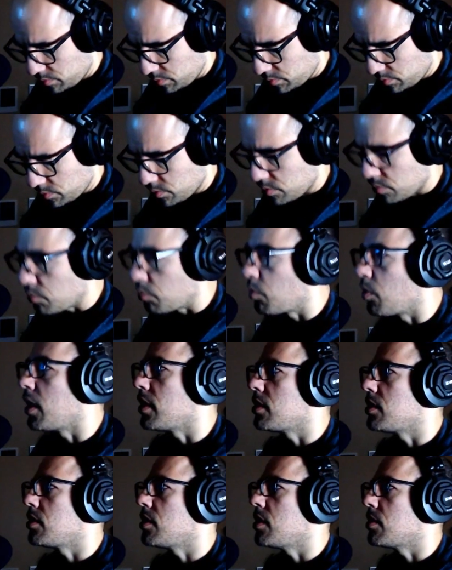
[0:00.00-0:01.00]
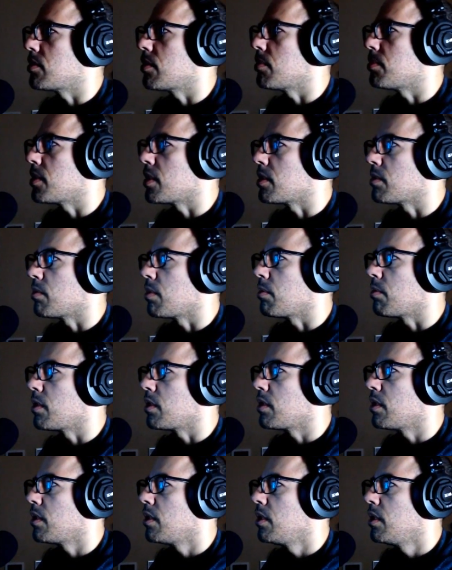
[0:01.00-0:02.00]
Why to change groups? That's what
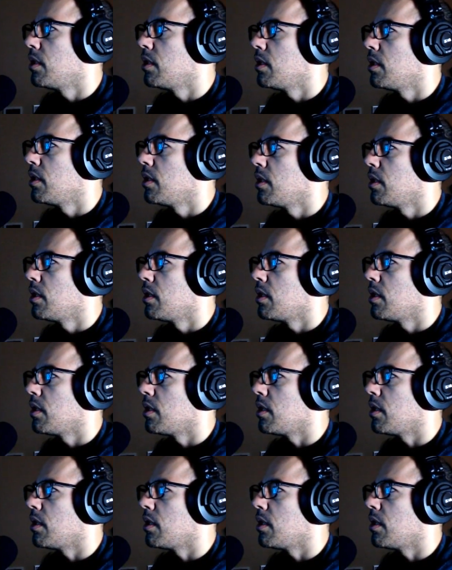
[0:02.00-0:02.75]
I